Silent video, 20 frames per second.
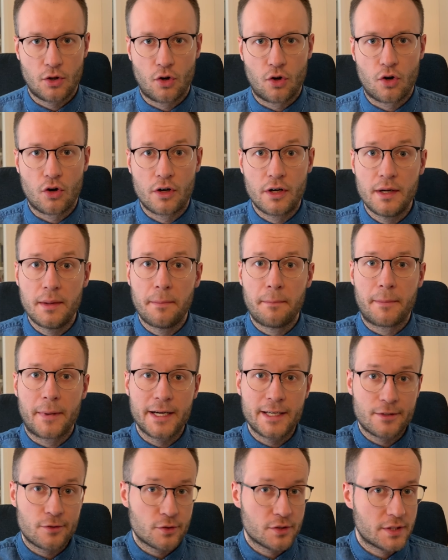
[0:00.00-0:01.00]
or
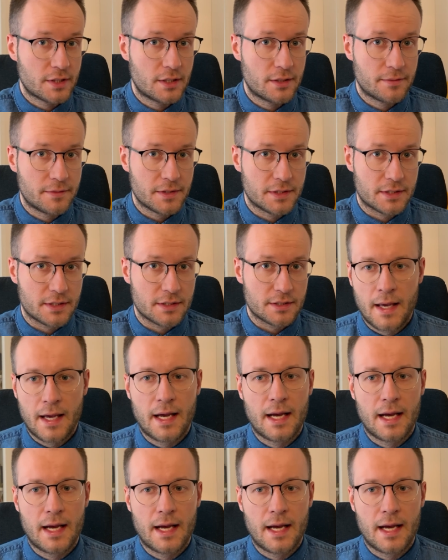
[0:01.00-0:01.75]
microservices.